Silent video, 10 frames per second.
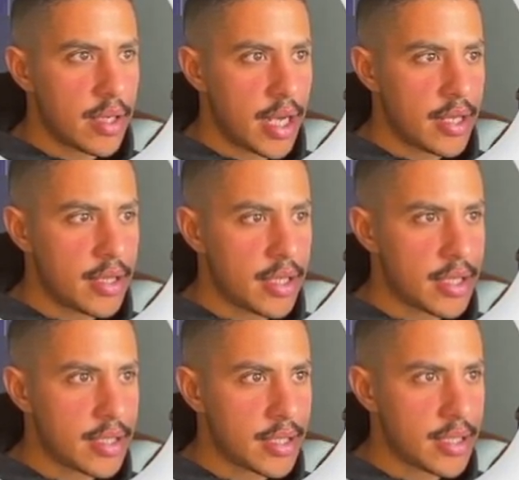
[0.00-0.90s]
And
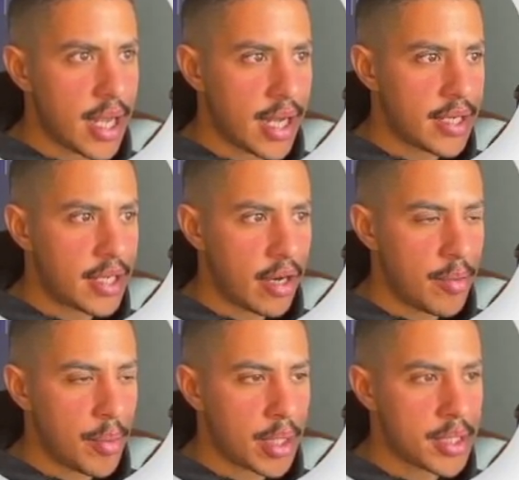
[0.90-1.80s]
this secondary
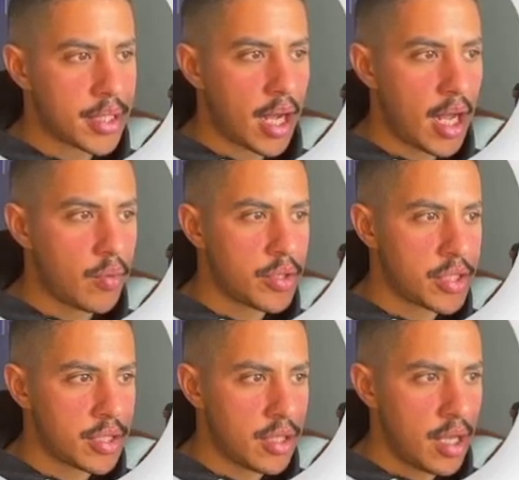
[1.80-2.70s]
button style, which
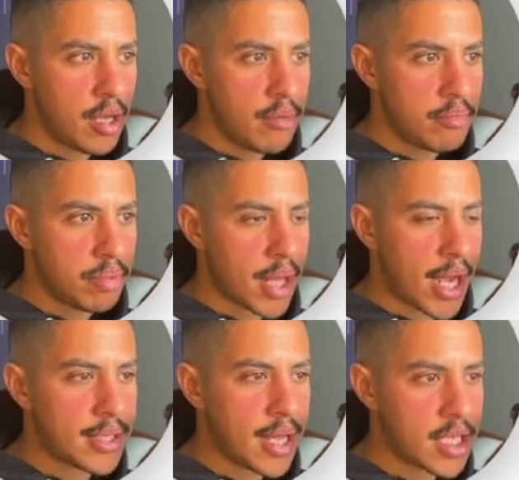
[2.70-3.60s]
is
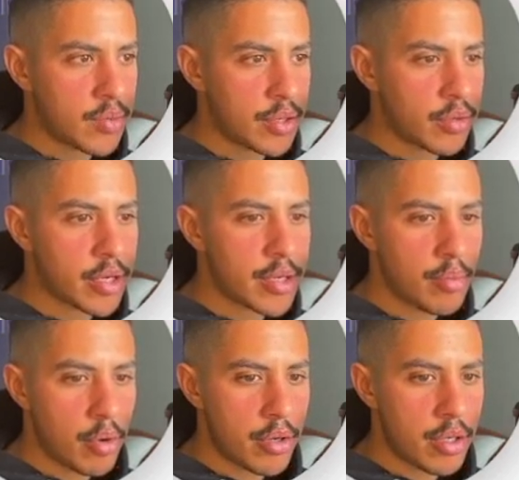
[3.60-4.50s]
black text with a green
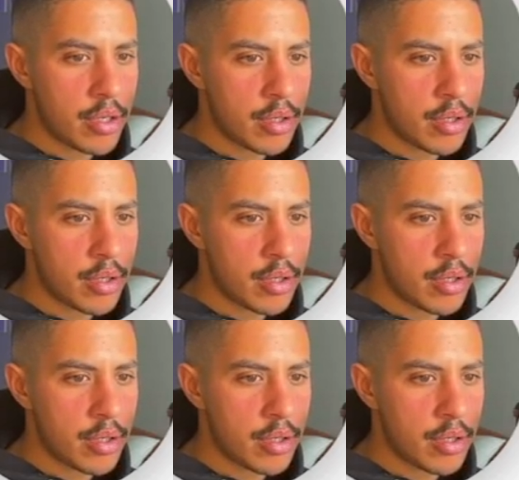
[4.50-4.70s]
border.